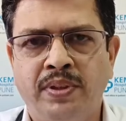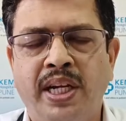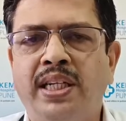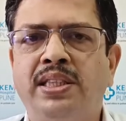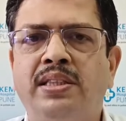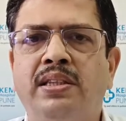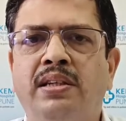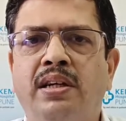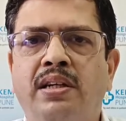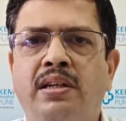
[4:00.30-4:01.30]
That is
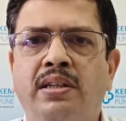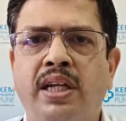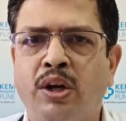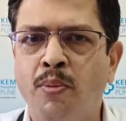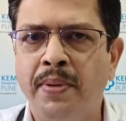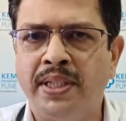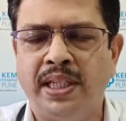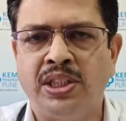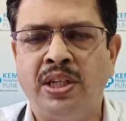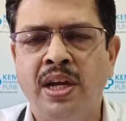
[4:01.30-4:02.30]
take home
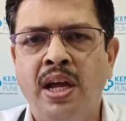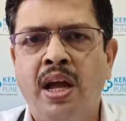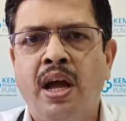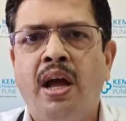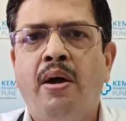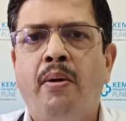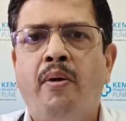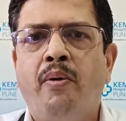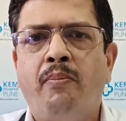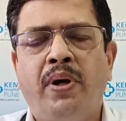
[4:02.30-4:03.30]
message.
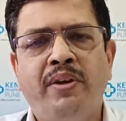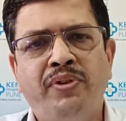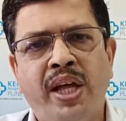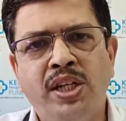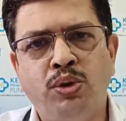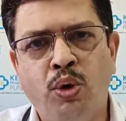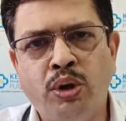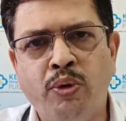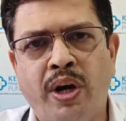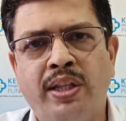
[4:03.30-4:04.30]
But if there is
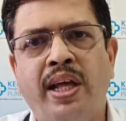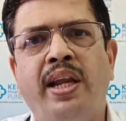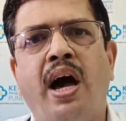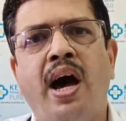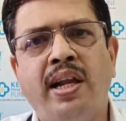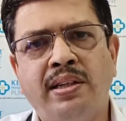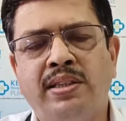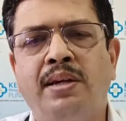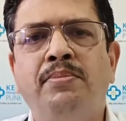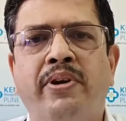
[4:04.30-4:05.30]
no cure, there are
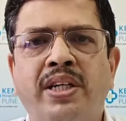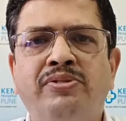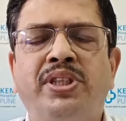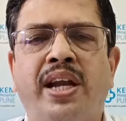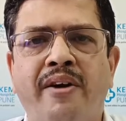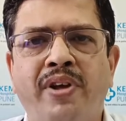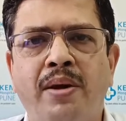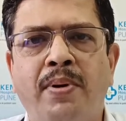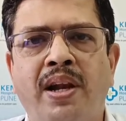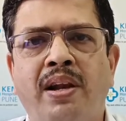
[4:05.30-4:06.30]
some drugs which are
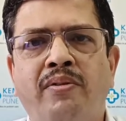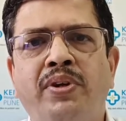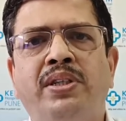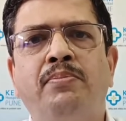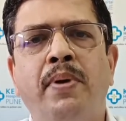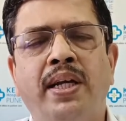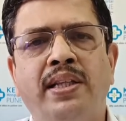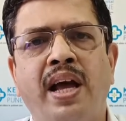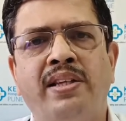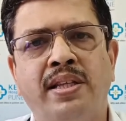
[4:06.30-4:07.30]
available which make
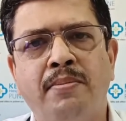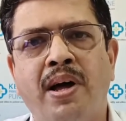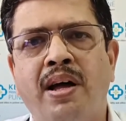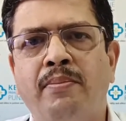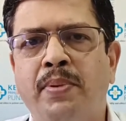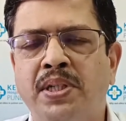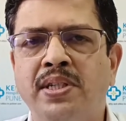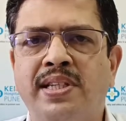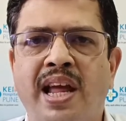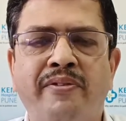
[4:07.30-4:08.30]
the asthma
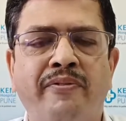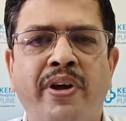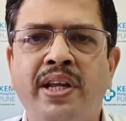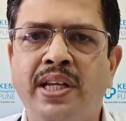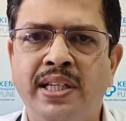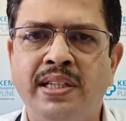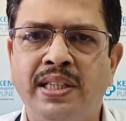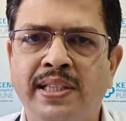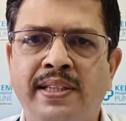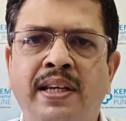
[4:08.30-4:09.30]
patient's life very
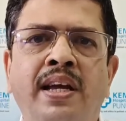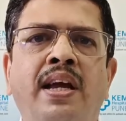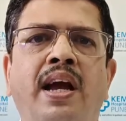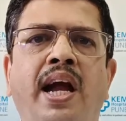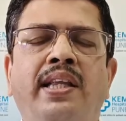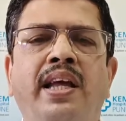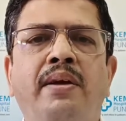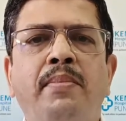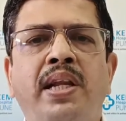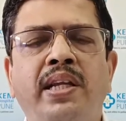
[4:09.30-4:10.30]
easy, and
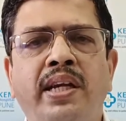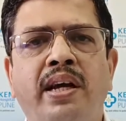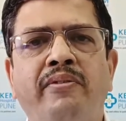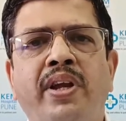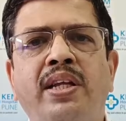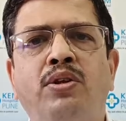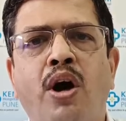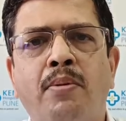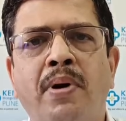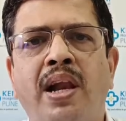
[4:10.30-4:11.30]
they may lead a very
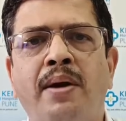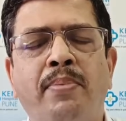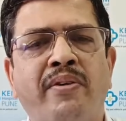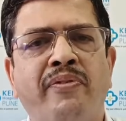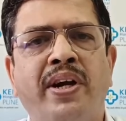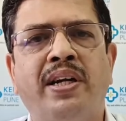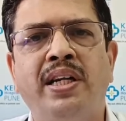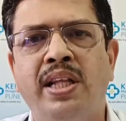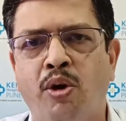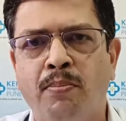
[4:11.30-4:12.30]
normal and
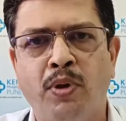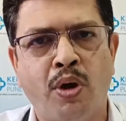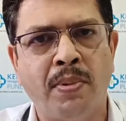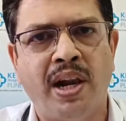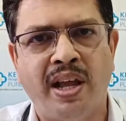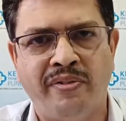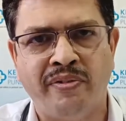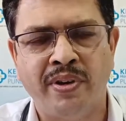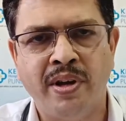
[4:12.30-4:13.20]
perfectly normal life,